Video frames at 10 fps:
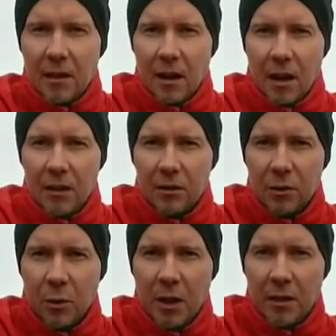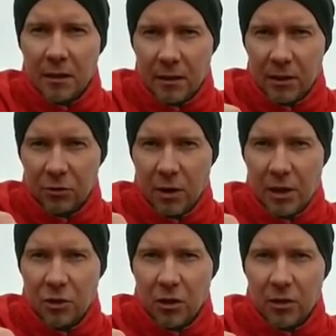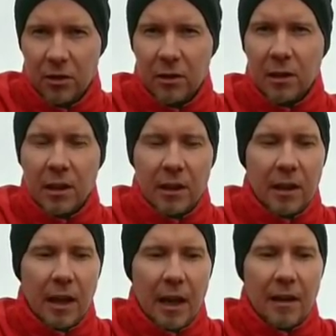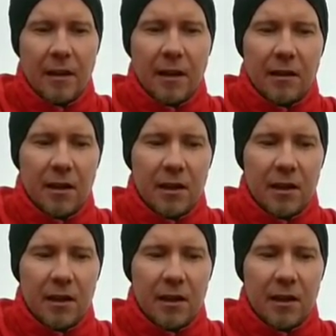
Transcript: hyzers with it, straight shots, anything.